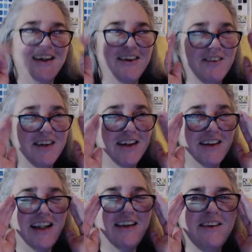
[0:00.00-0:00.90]
Well,
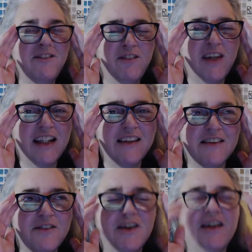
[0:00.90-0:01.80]
nothing
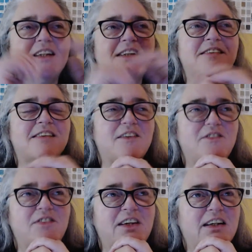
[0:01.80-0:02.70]
fancy really.
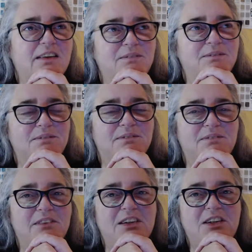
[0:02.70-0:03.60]
Stuffing,
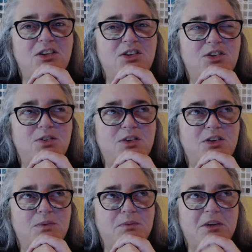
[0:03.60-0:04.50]
the
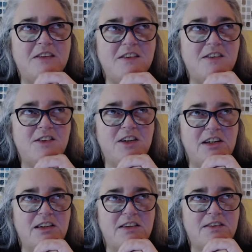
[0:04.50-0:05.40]
usual. My sister
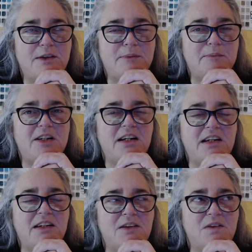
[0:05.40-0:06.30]
likes sweet
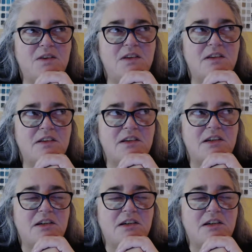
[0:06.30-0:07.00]
potatoes.